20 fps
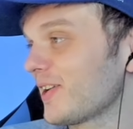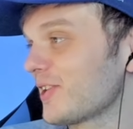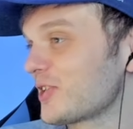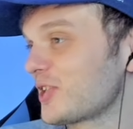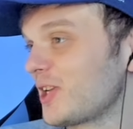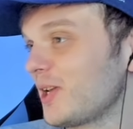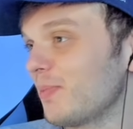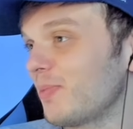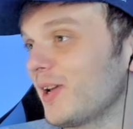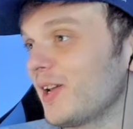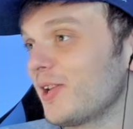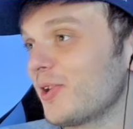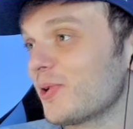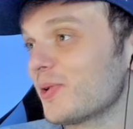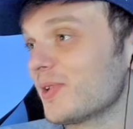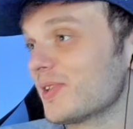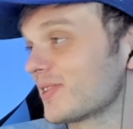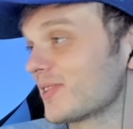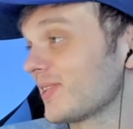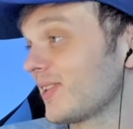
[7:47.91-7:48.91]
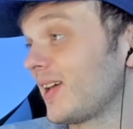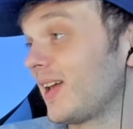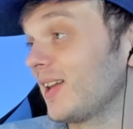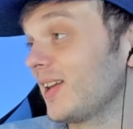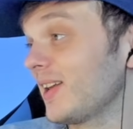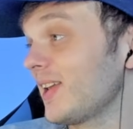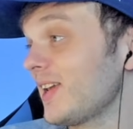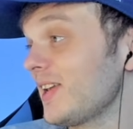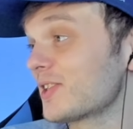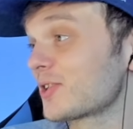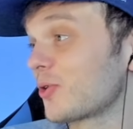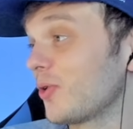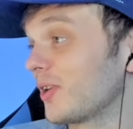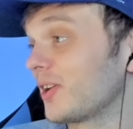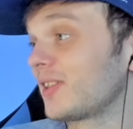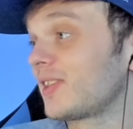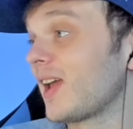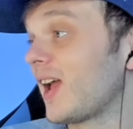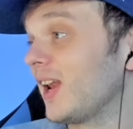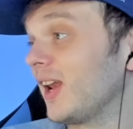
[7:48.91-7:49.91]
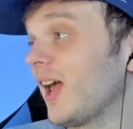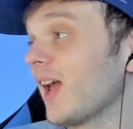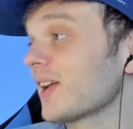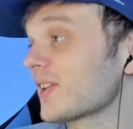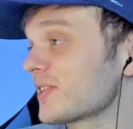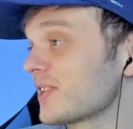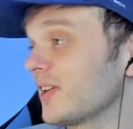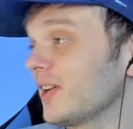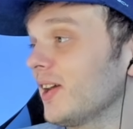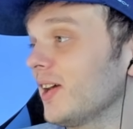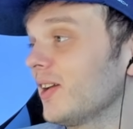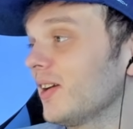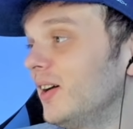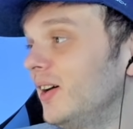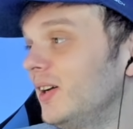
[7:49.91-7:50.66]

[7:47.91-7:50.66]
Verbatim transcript: Shiba Inu's at least got a ten X in it.